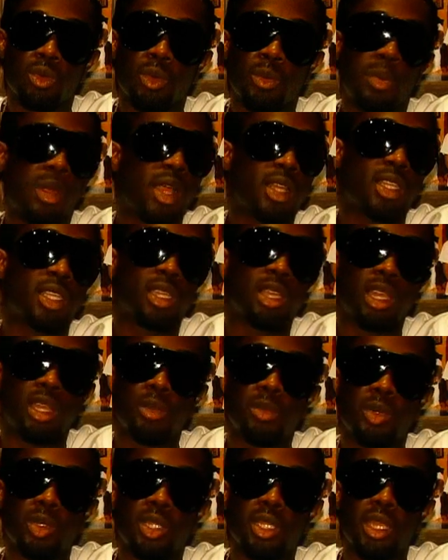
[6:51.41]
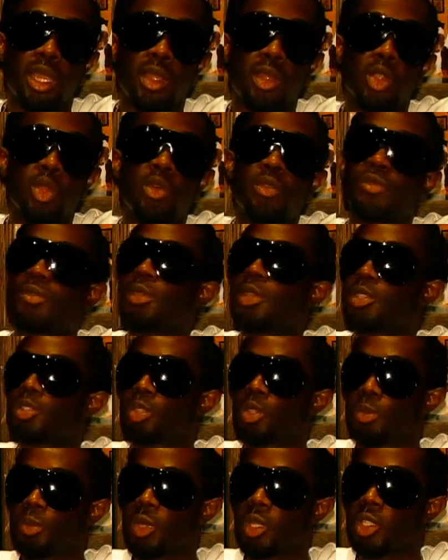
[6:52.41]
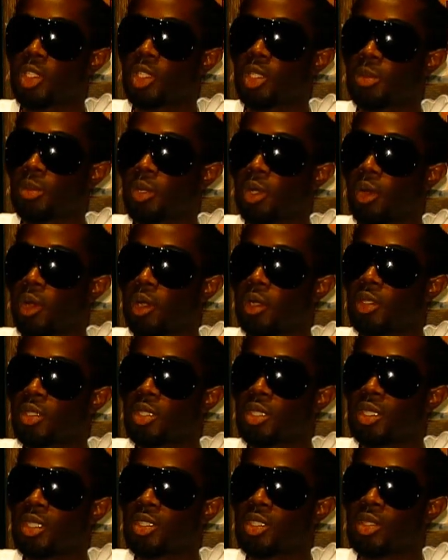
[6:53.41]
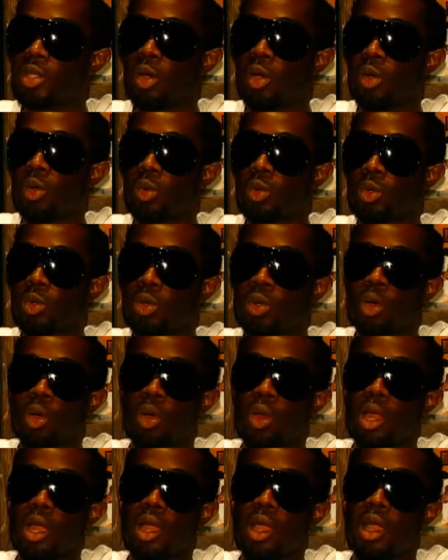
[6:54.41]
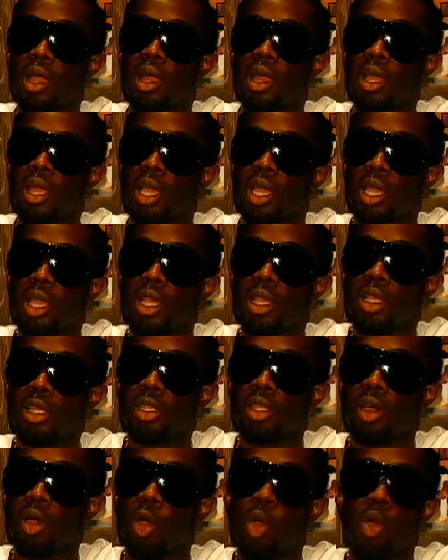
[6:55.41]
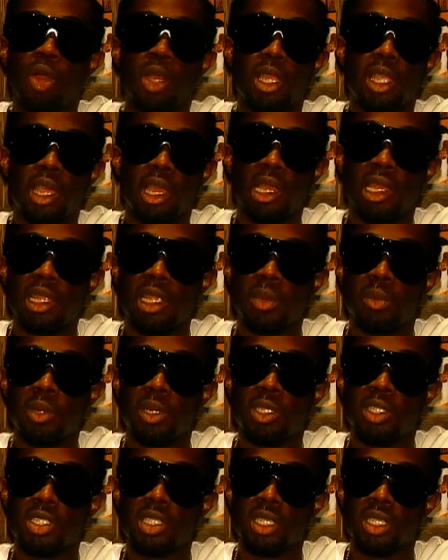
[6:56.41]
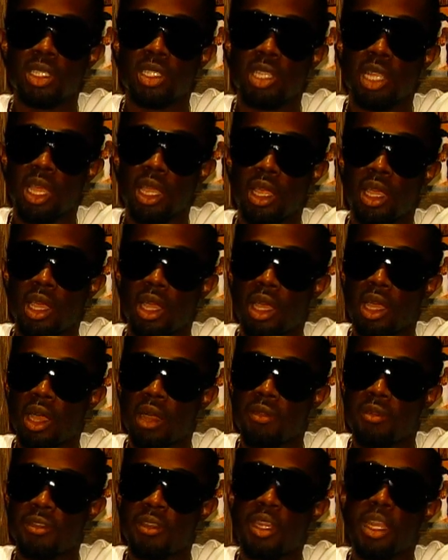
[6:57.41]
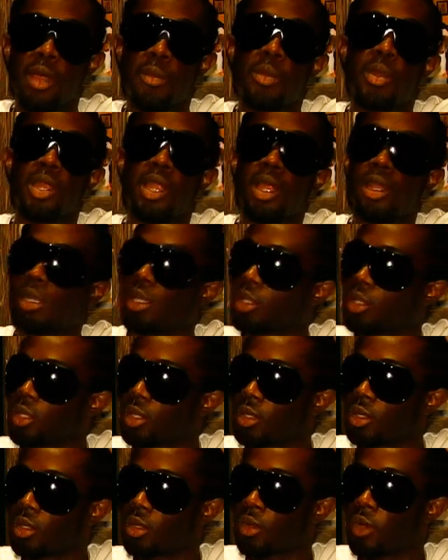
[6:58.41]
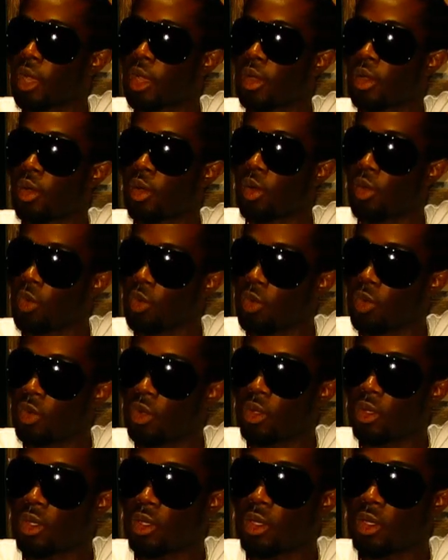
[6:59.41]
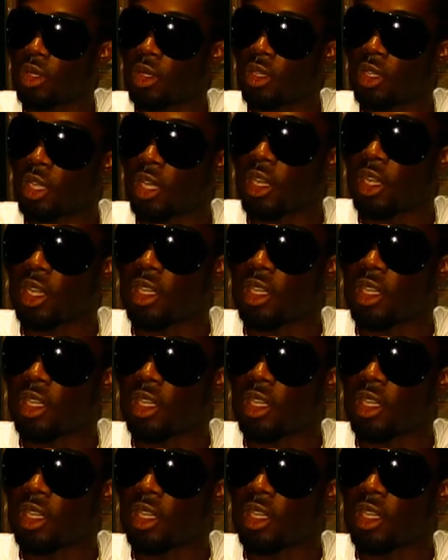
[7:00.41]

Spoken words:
we're practically putting a new face to Big Ship now, and it's now no longer only a label, it's like a phenomenon right now. You